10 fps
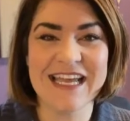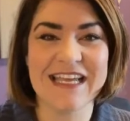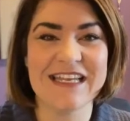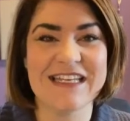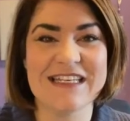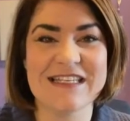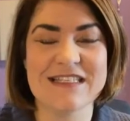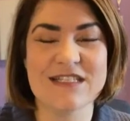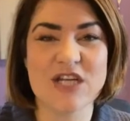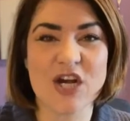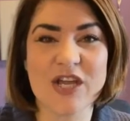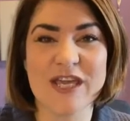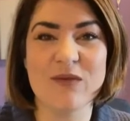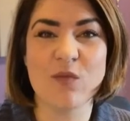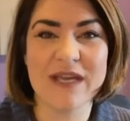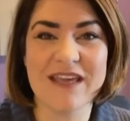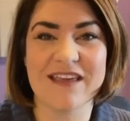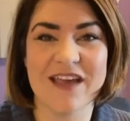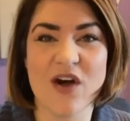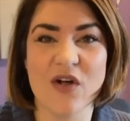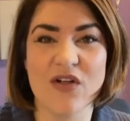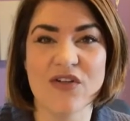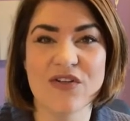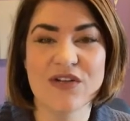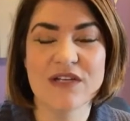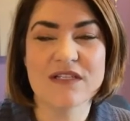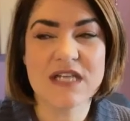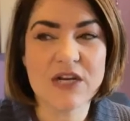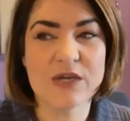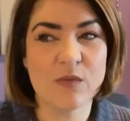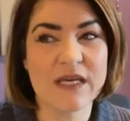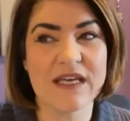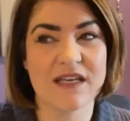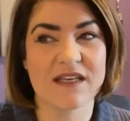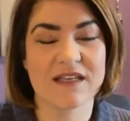It is Turkey Week, y'all. Turkey Week.